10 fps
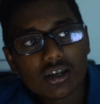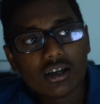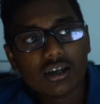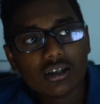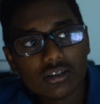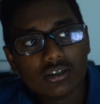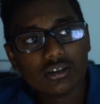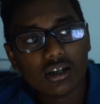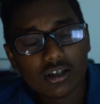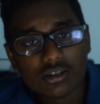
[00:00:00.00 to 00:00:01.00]
and
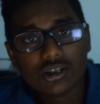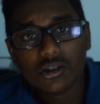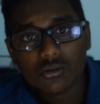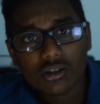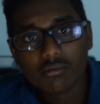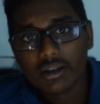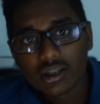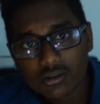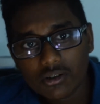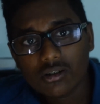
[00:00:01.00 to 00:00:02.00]
I'll see you in my
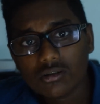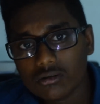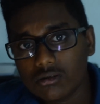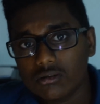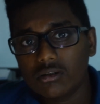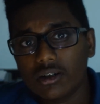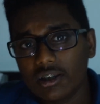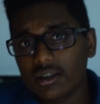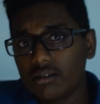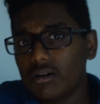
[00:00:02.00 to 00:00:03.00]
next video. So until
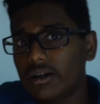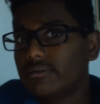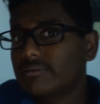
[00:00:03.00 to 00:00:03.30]
then, bye.